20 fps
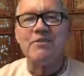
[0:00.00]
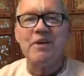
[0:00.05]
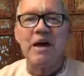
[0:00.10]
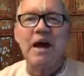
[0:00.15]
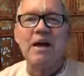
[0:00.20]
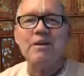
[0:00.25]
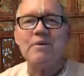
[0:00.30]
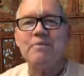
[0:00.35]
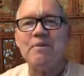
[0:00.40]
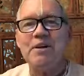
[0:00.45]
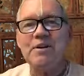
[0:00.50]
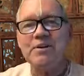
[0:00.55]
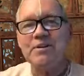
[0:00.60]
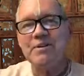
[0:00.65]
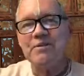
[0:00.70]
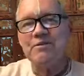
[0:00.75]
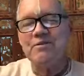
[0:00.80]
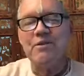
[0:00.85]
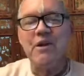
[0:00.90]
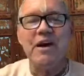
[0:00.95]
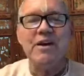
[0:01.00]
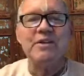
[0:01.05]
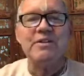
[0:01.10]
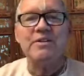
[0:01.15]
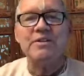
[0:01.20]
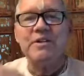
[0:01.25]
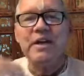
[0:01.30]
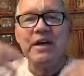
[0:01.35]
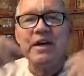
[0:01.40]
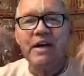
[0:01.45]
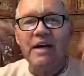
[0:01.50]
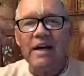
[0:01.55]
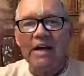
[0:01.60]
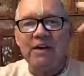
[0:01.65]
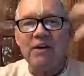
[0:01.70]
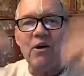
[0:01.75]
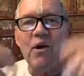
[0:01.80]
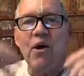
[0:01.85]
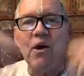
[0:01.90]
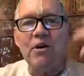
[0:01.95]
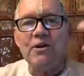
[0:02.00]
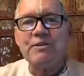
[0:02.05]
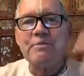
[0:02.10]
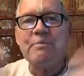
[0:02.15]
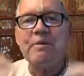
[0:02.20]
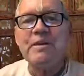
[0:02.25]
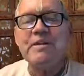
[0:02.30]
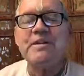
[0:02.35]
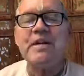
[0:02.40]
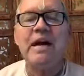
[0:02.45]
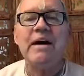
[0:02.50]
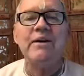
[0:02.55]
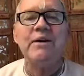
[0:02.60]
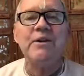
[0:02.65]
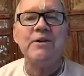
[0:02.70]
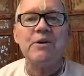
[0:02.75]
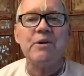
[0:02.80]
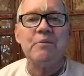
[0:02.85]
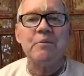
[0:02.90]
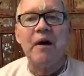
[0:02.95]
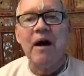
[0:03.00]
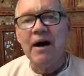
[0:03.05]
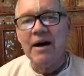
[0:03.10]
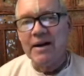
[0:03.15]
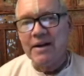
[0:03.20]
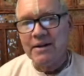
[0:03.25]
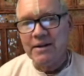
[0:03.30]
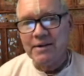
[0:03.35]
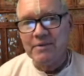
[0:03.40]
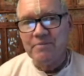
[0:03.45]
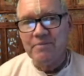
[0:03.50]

enemies and friends, it all spins out in your mind.